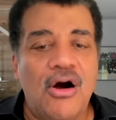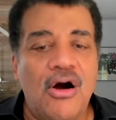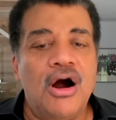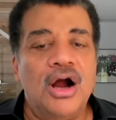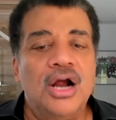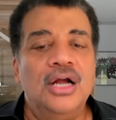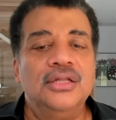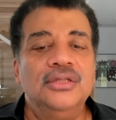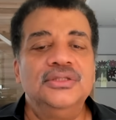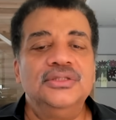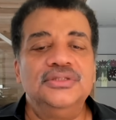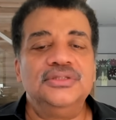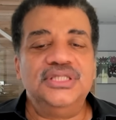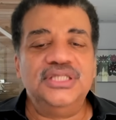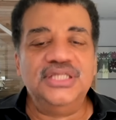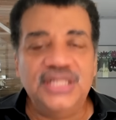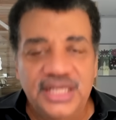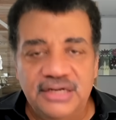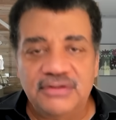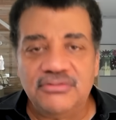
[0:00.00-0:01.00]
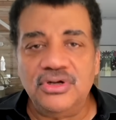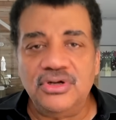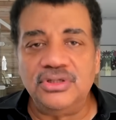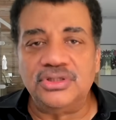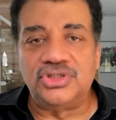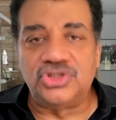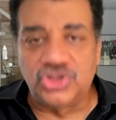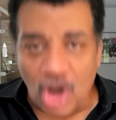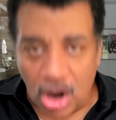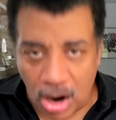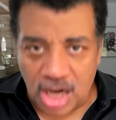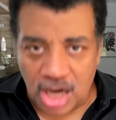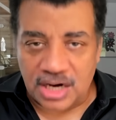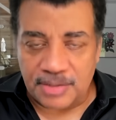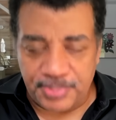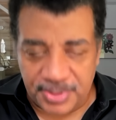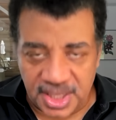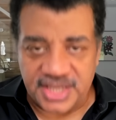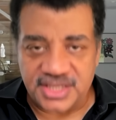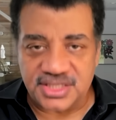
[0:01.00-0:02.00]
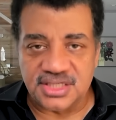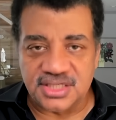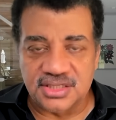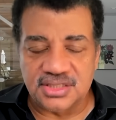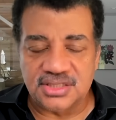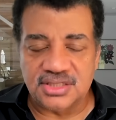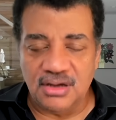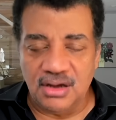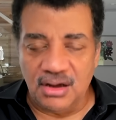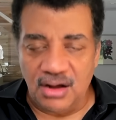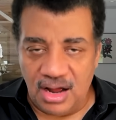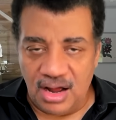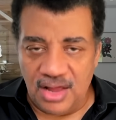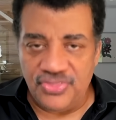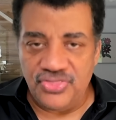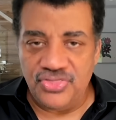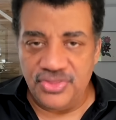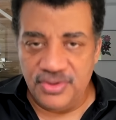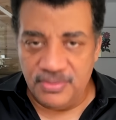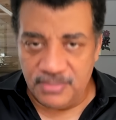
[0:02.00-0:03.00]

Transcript: are literal dark places on the